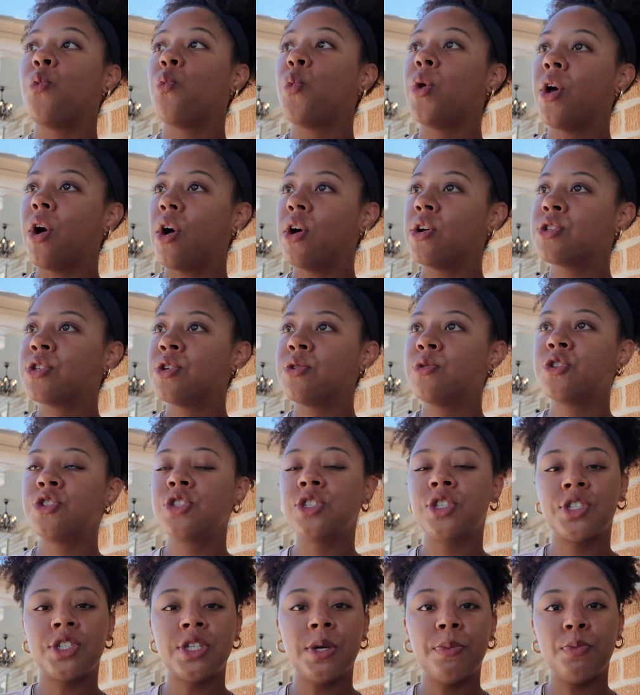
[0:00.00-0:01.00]
We also
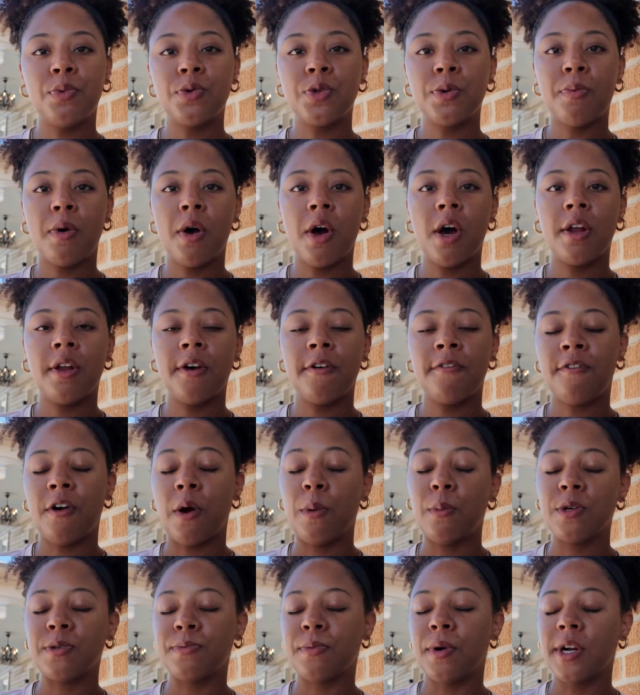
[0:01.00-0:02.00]
just stumbled upon a
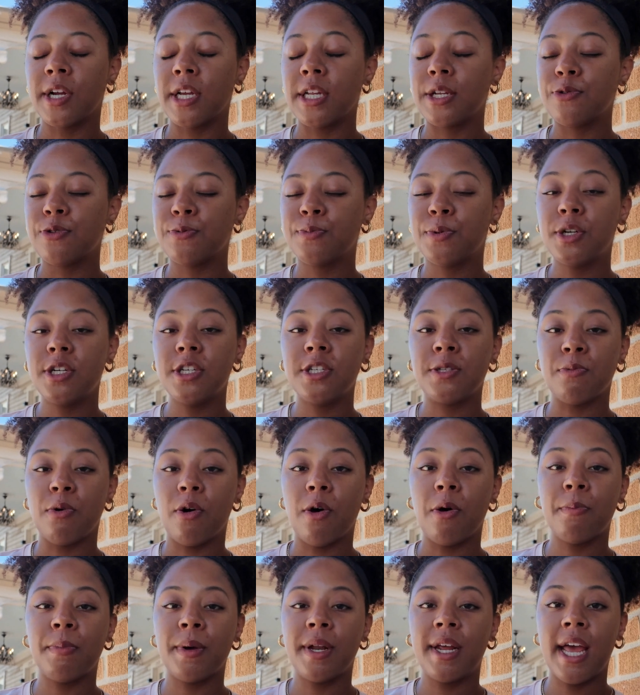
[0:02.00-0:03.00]
farmer's market. It was pretty
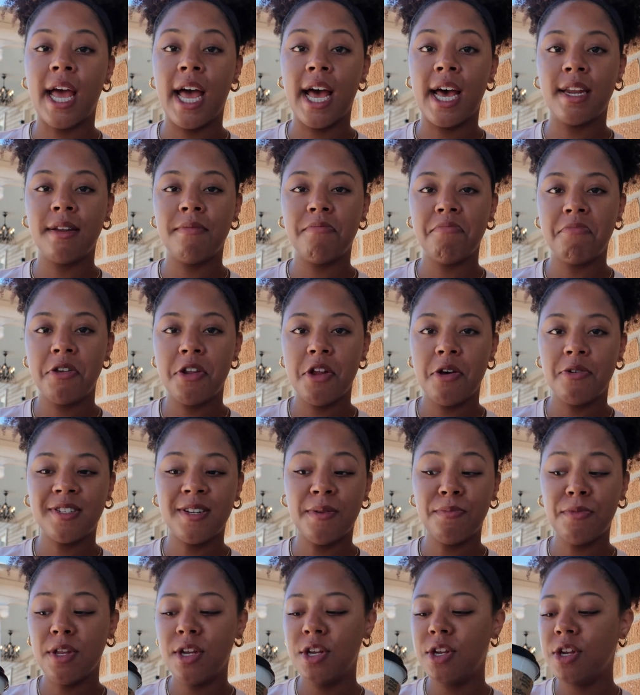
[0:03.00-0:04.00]
small, but it had,
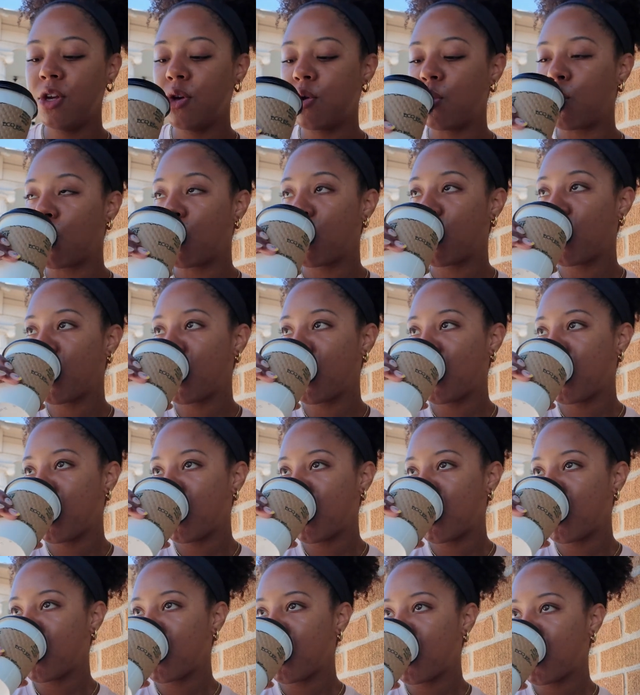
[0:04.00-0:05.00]
something to do.
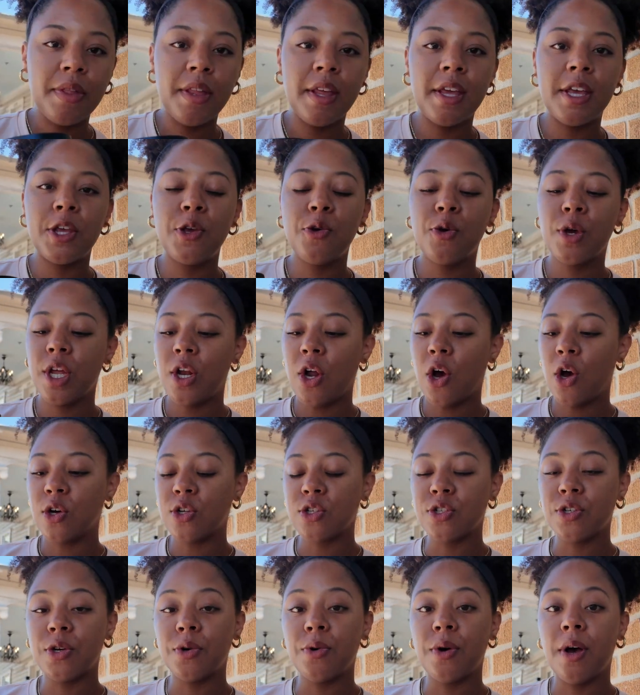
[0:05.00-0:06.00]
You can
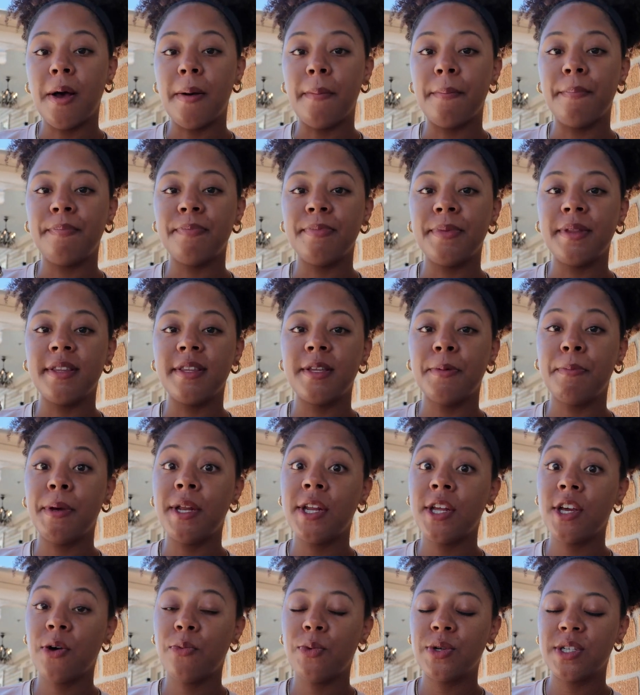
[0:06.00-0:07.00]
also,
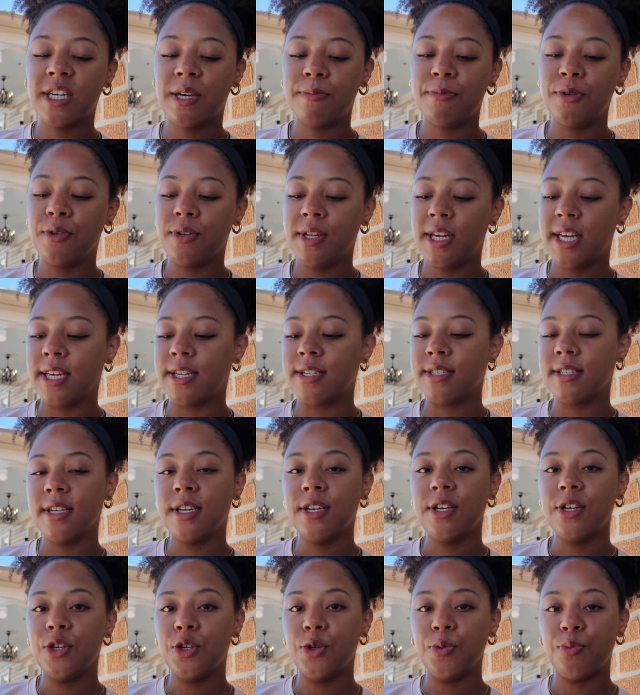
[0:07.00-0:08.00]
depending on what time you land,
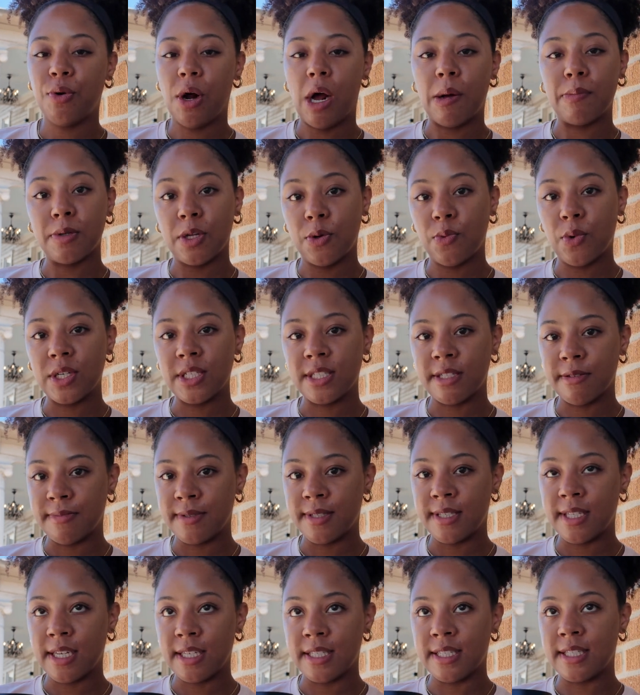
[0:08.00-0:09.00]
you probably want some
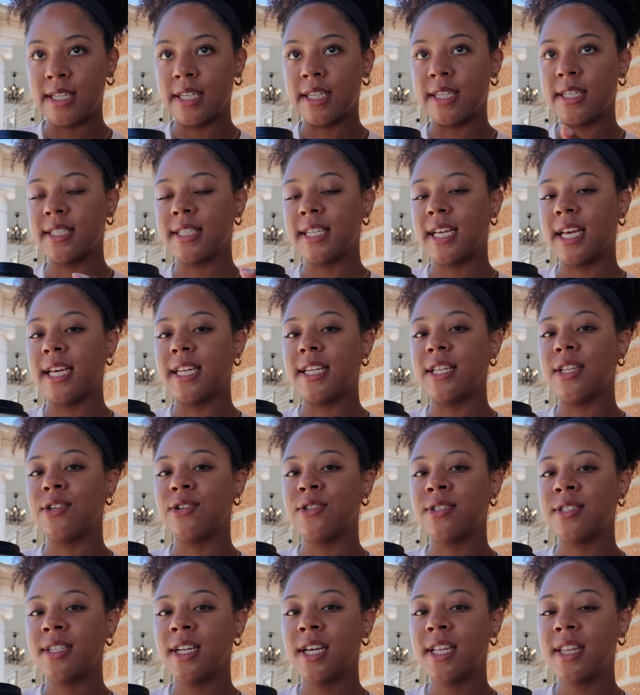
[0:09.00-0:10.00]
sustenance. And
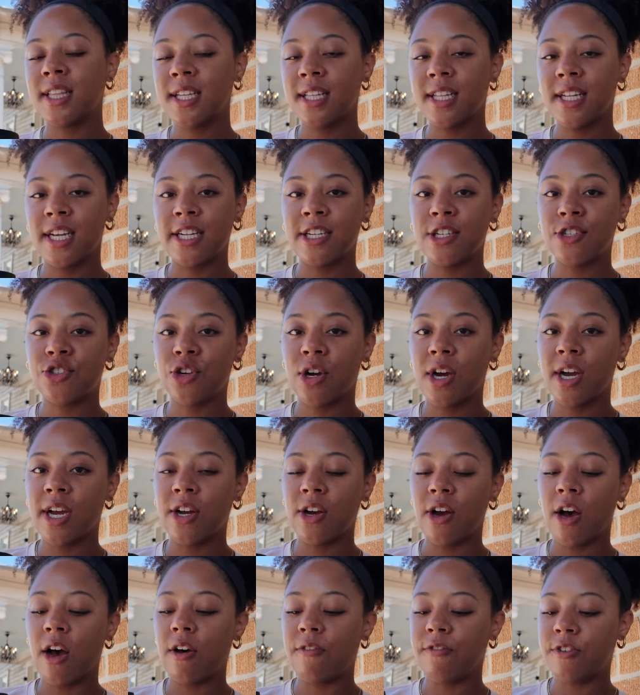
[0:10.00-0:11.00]
there's nothing like
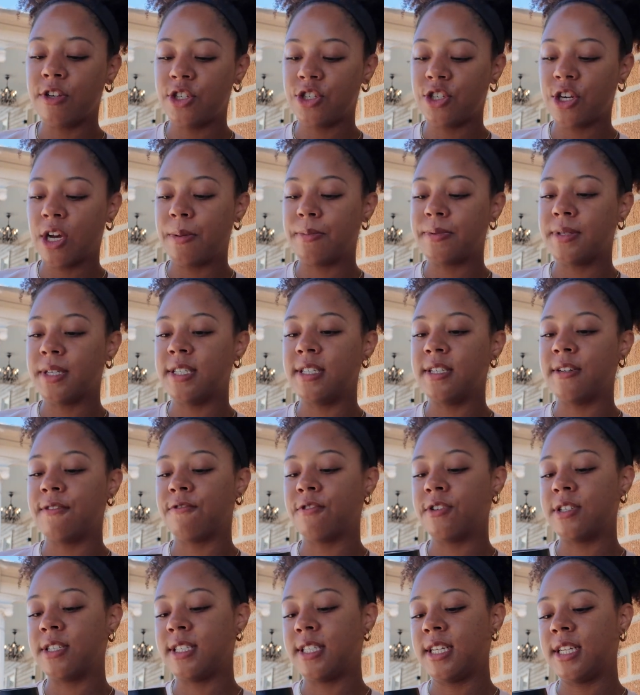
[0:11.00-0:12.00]
trying coffee shops in
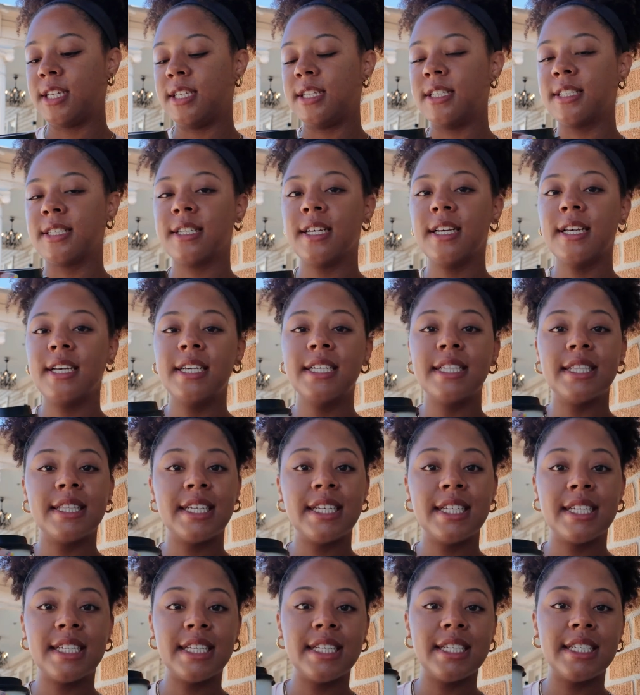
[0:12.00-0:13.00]
different cities.
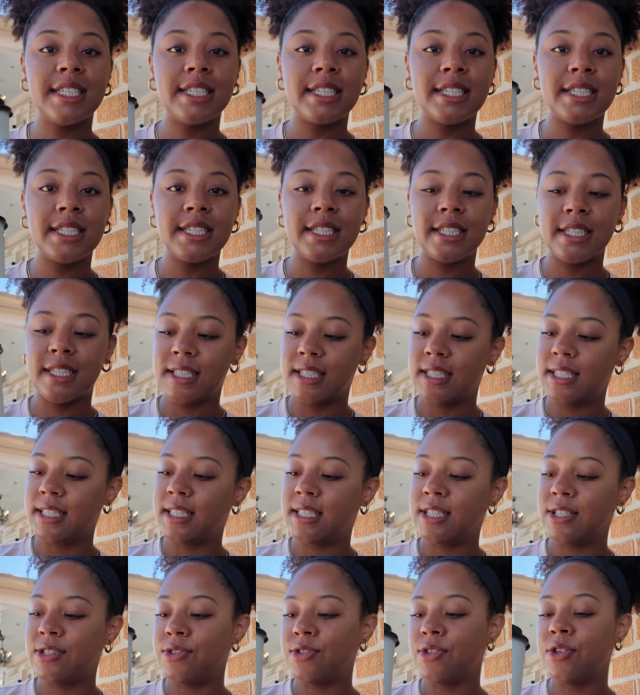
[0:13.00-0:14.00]

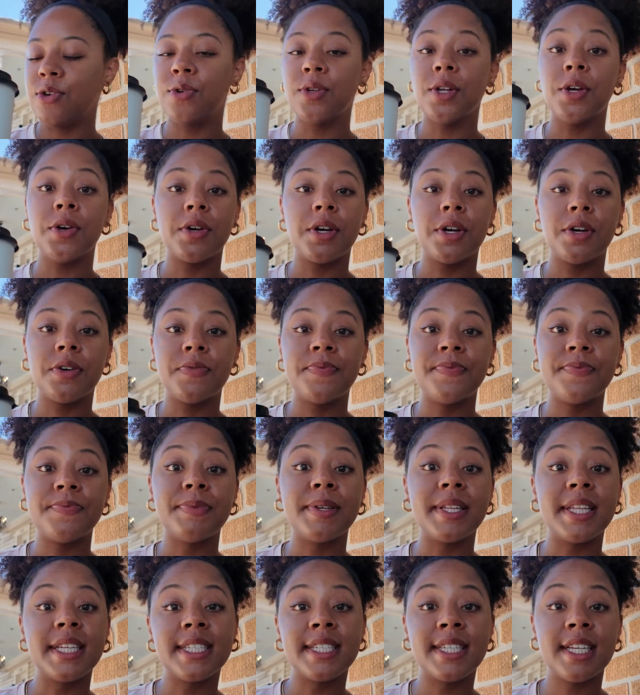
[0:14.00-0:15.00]
There's no logo.
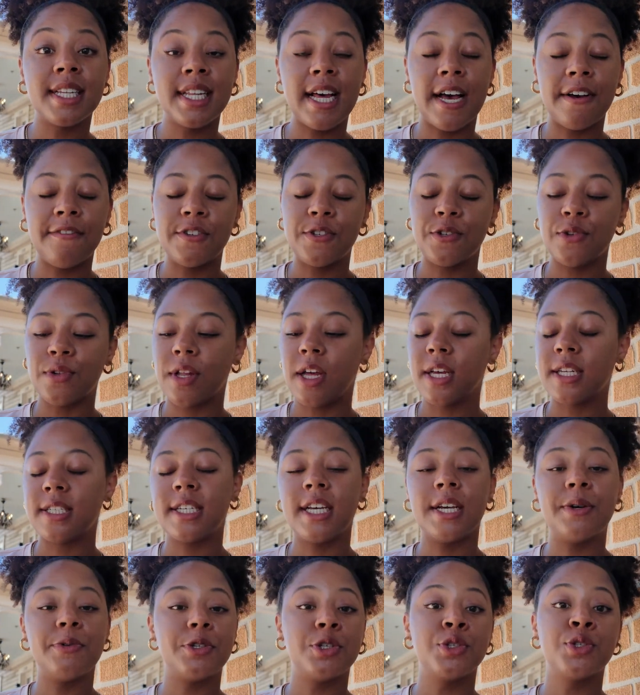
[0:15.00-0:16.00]
So this is a lavender
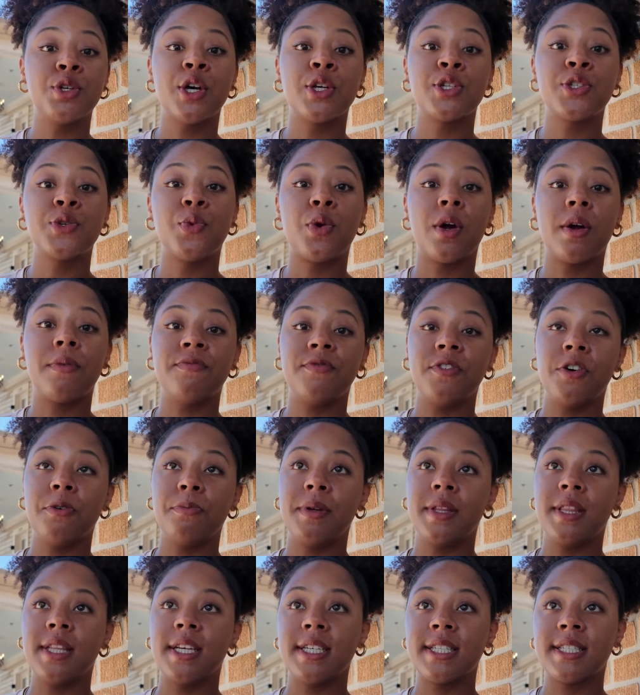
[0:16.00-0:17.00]
latte, which is also where I'm
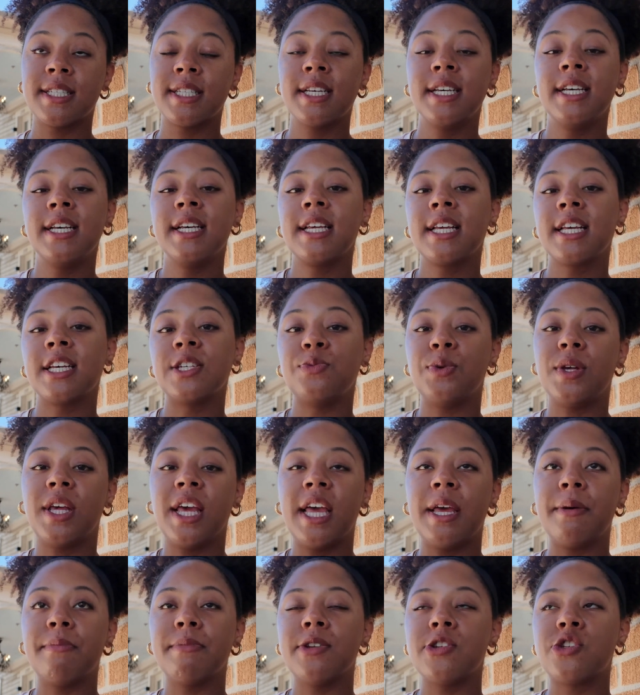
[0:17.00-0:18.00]
filming this because we
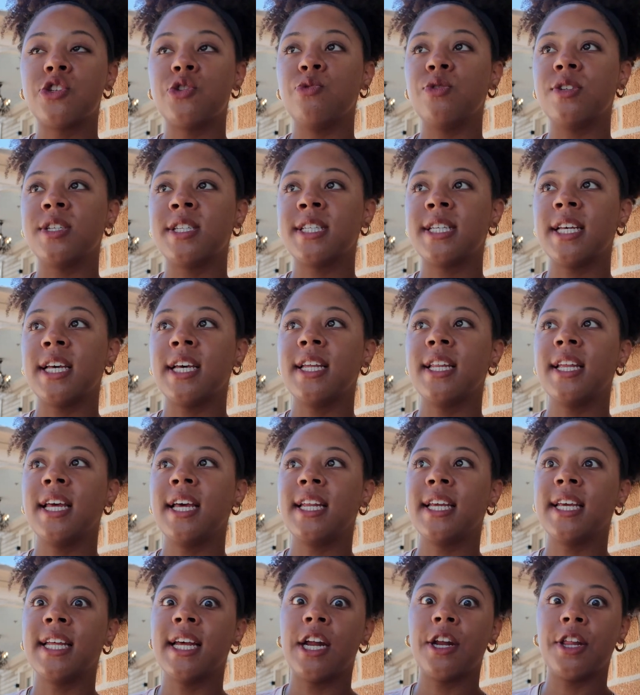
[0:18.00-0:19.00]
came to sit
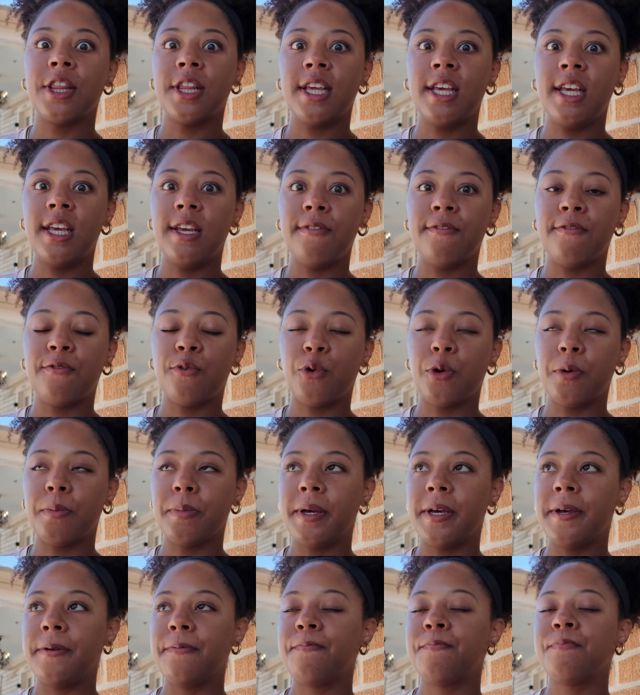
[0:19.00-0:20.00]
and get out of the heat for a
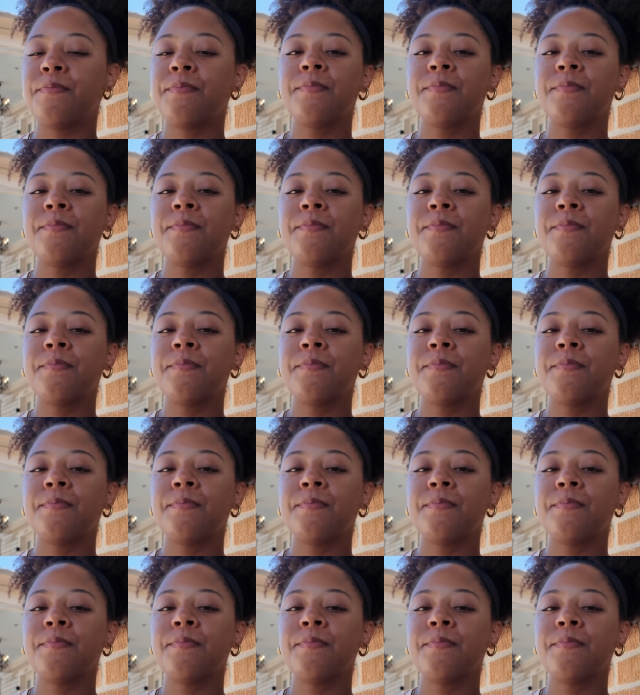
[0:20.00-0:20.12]
bit.